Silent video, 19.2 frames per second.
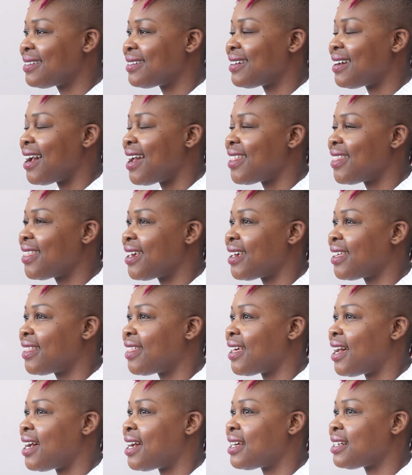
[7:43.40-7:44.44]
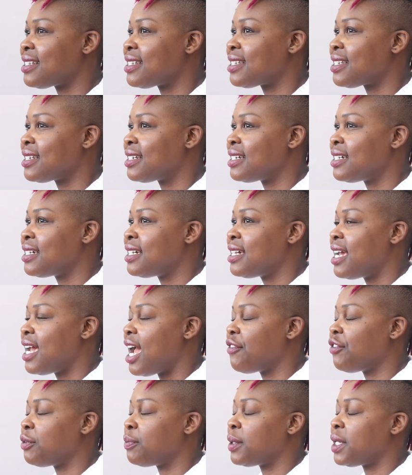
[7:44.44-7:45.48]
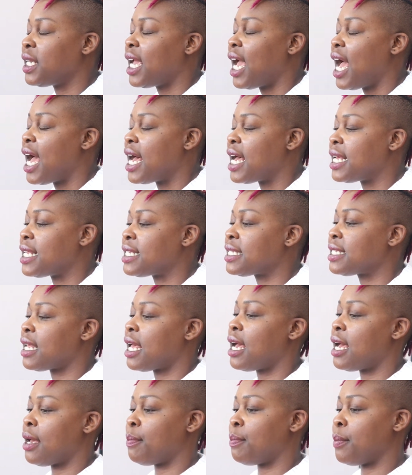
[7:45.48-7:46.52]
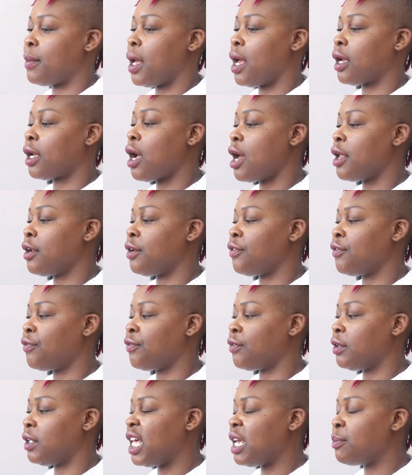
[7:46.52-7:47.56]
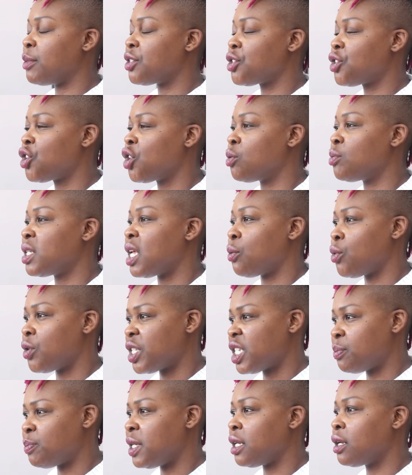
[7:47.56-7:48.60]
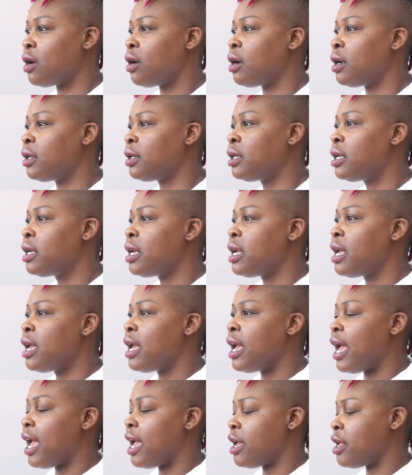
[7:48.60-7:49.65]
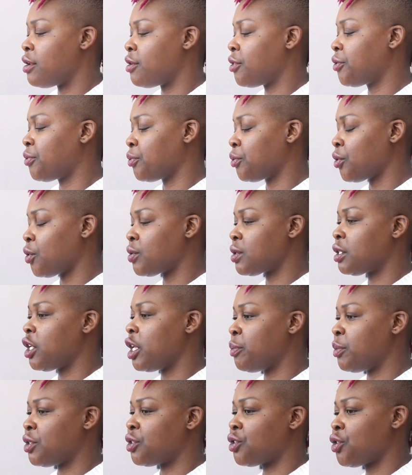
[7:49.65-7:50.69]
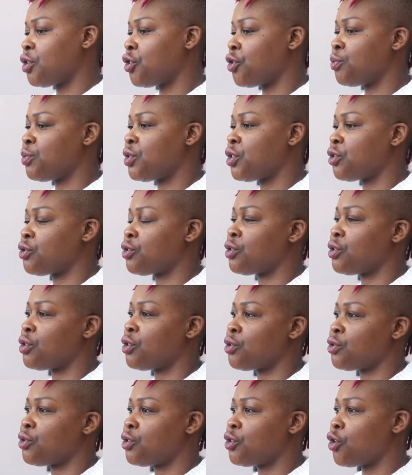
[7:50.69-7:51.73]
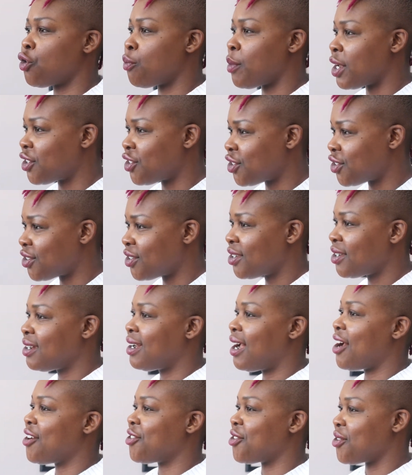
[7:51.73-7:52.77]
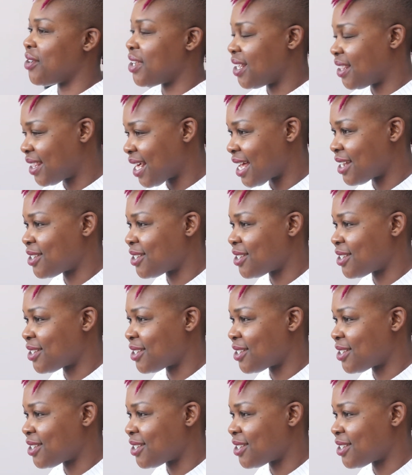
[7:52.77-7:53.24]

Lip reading: I think that everybody has a kind of layman's terms that we'll speak on, and through those layman's terms, there's so much underneath that